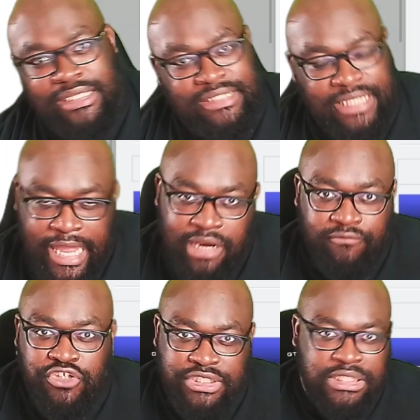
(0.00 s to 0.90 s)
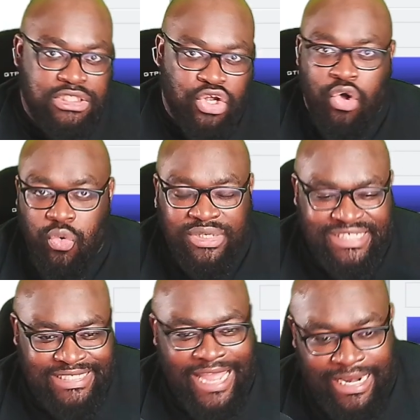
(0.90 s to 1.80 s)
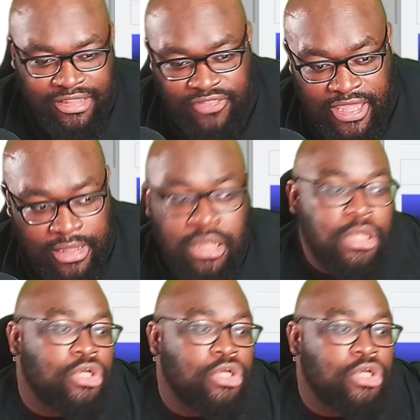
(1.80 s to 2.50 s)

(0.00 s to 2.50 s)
It's kind of just its own static thing.